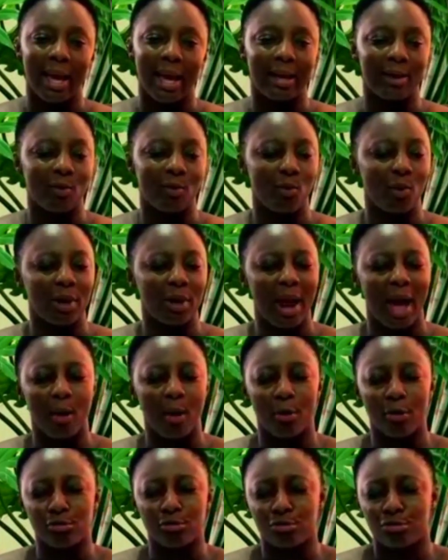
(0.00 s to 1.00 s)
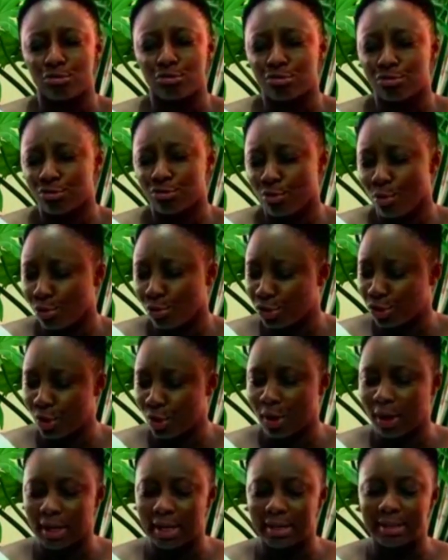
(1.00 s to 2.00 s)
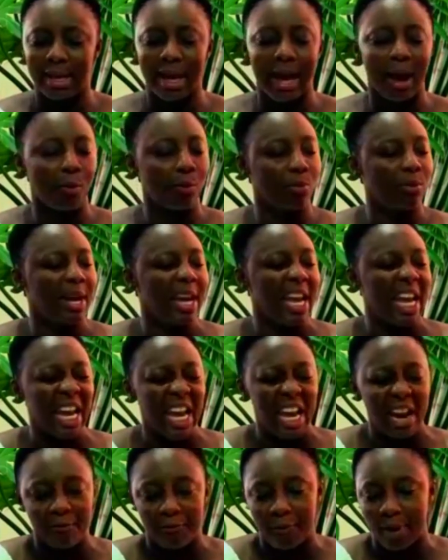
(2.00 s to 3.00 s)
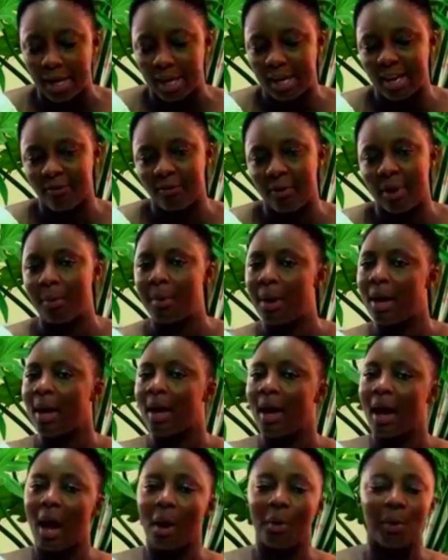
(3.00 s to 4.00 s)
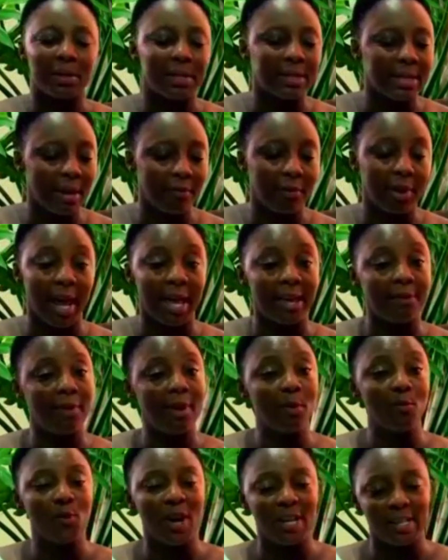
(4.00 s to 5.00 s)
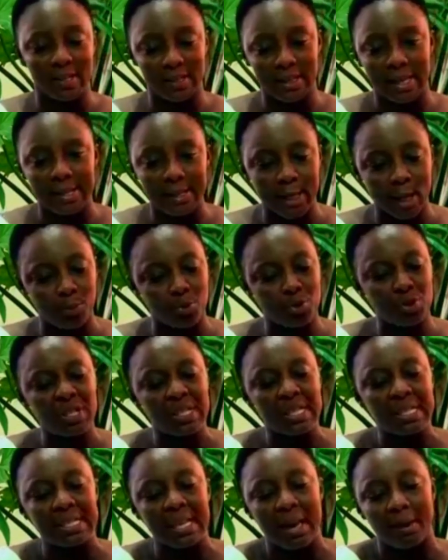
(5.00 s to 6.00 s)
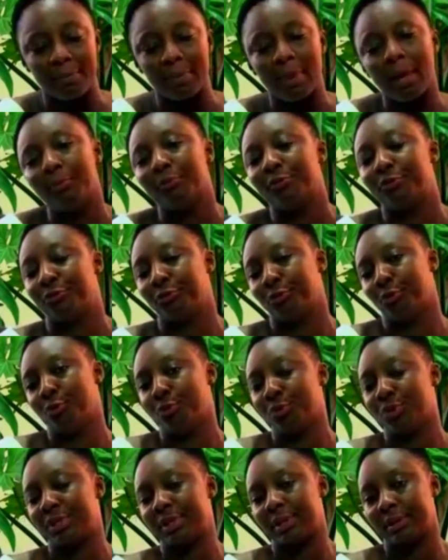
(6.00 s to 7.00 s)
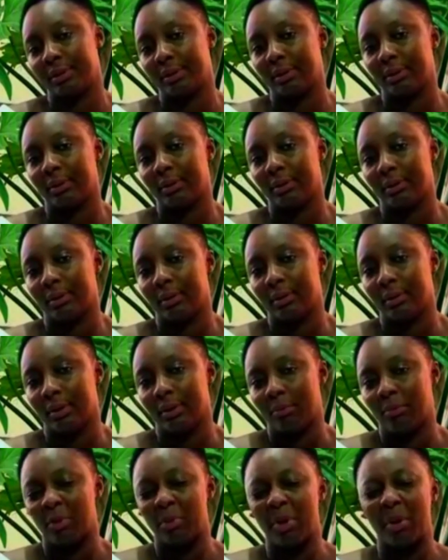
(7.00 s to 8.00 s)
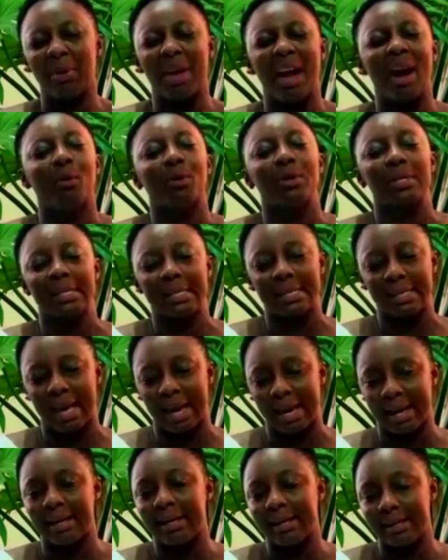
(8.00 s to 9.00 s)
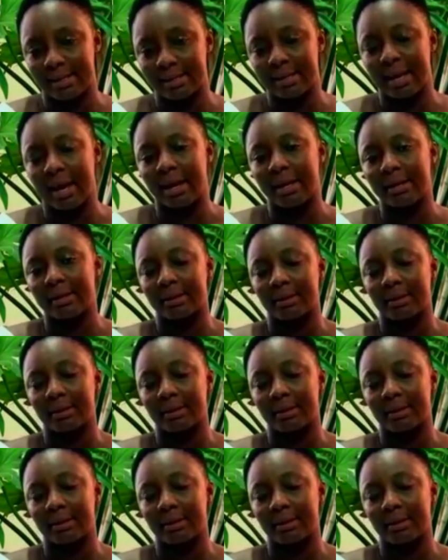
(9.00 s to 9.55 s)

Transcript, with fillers: And what I was so shocked is I would never give up. I was 7, I even went to the table, served them food. But Mommy, I was dying inside.